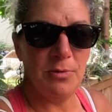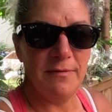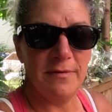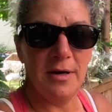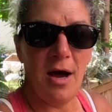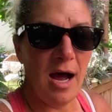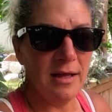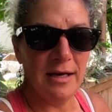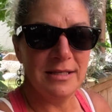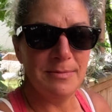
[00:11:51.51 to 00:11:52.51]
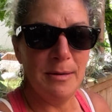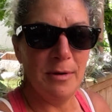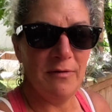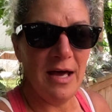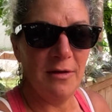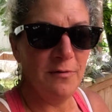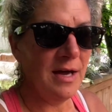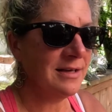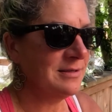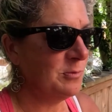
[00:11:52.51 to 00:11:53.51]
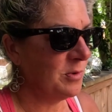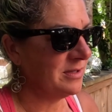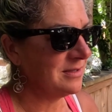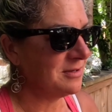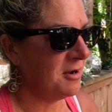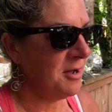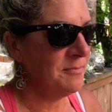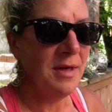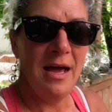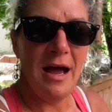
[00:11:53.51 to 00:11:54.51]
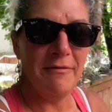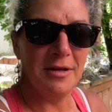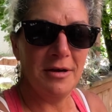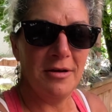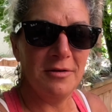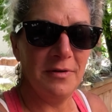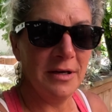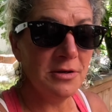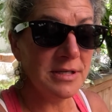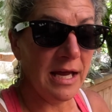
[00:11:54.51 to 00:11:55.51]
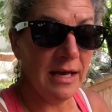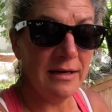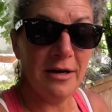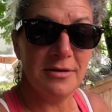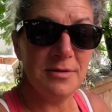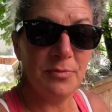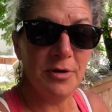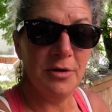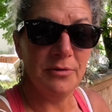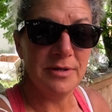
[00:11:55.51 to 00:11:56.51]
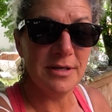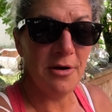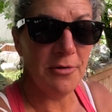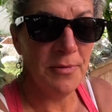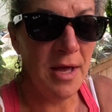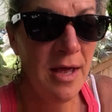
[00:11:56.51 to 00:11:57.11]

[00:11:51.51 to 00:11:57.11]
of the highlights maybe of Halifax in one stop, having the garlic fingers and Garrison Brew. So